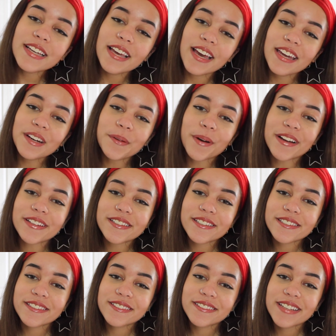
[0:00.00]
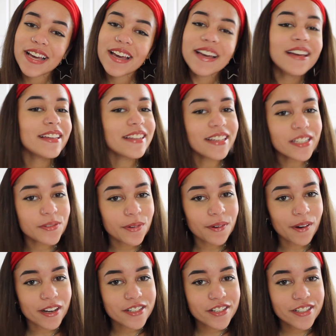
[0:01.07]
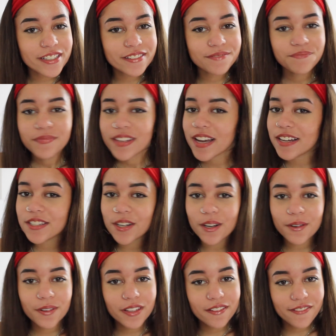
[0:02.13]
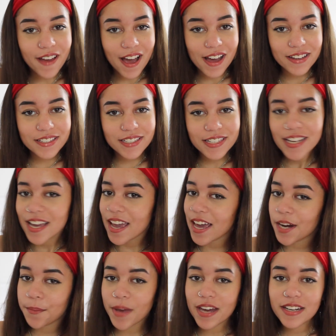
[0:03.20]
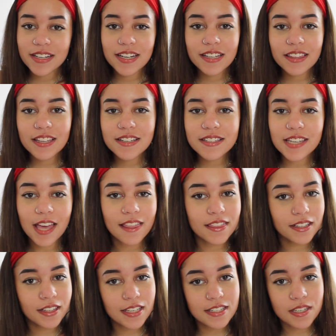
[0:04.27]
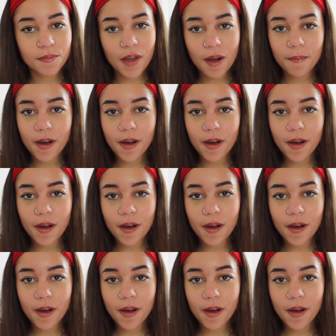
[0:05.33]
Anyways, thanks for watching. I talk really fast, and I'm editing this the least amount